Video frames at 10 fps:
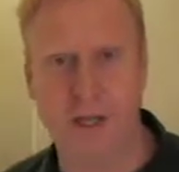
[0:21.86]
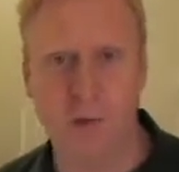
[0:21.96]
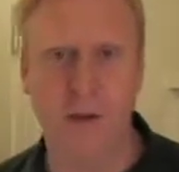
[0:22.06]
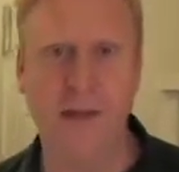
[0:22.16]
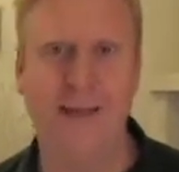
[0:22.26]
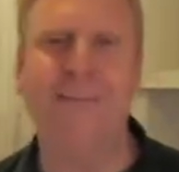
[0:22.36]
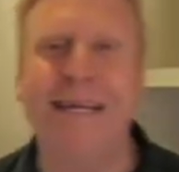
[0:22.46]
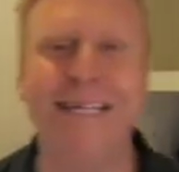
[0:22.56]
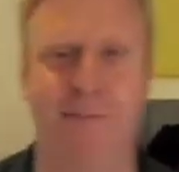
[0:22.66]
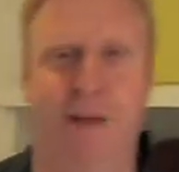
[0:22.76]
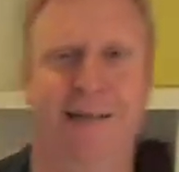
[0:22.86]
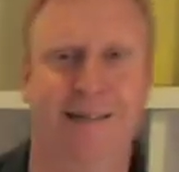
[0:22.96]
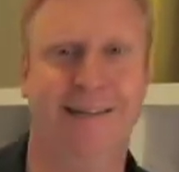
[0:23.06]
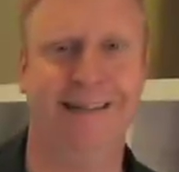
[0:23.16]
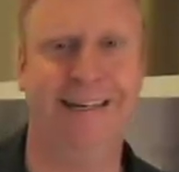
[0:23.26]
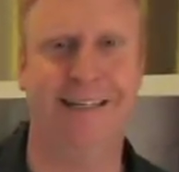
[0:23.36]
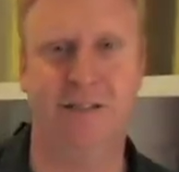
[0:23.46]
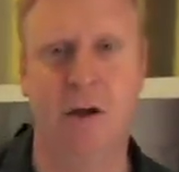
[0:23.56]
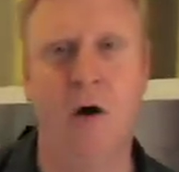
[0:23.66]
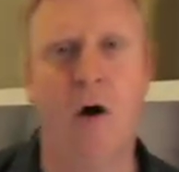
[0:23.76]
And what that means basically is
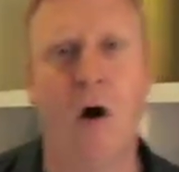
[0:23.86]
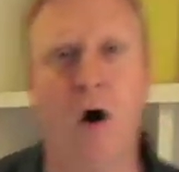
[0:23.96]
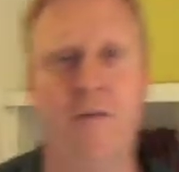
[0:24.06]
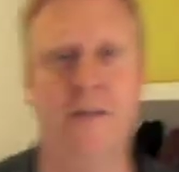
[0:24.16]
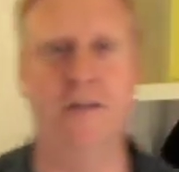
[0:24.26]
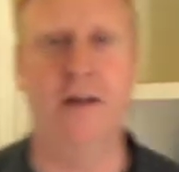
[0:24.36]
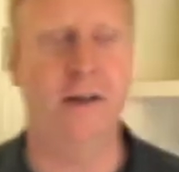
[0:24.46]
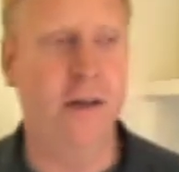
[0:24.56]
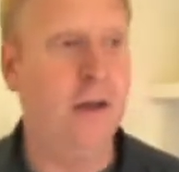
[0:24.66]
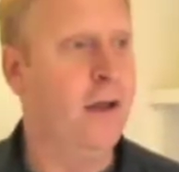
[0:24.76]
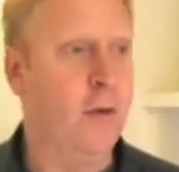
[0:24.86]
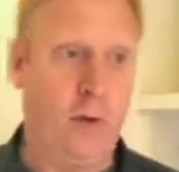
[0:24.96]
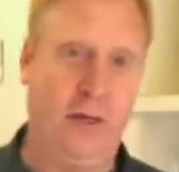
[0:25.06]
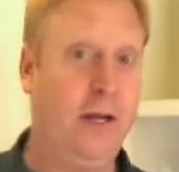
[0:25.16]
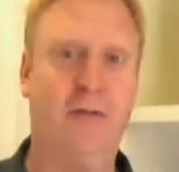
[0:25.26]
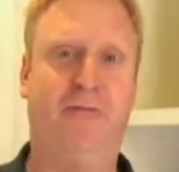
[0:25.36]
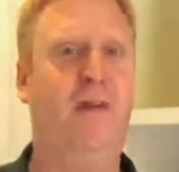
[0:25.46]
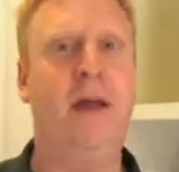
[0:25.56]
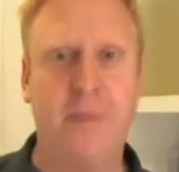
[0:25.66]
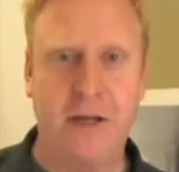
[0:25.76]
all of a sudden when you hear the
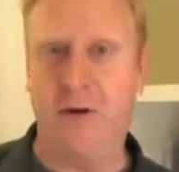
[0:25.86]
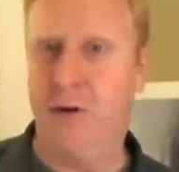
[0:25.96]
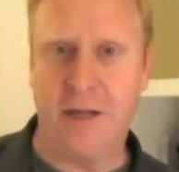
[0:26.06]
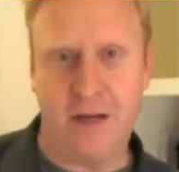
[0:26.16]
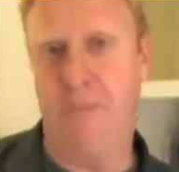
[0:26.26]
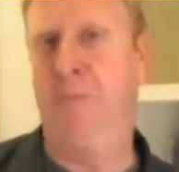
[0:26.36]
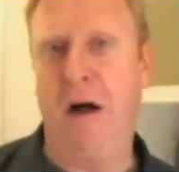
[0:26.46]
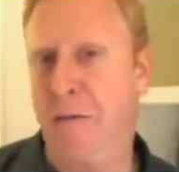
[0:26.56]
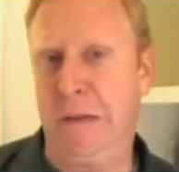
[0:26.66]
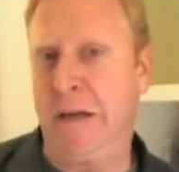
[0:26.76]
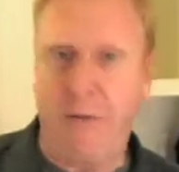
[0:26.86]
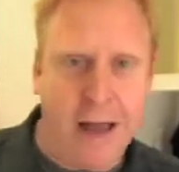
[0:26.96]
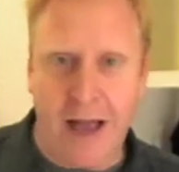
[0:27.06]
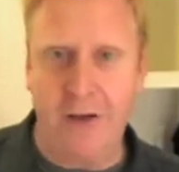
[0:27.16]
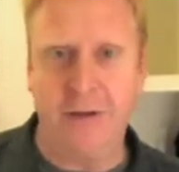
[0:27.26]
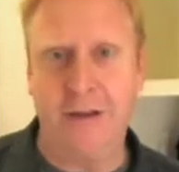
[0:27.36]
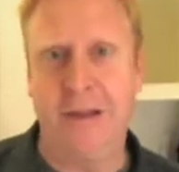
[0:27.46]
family cooking and bugling around,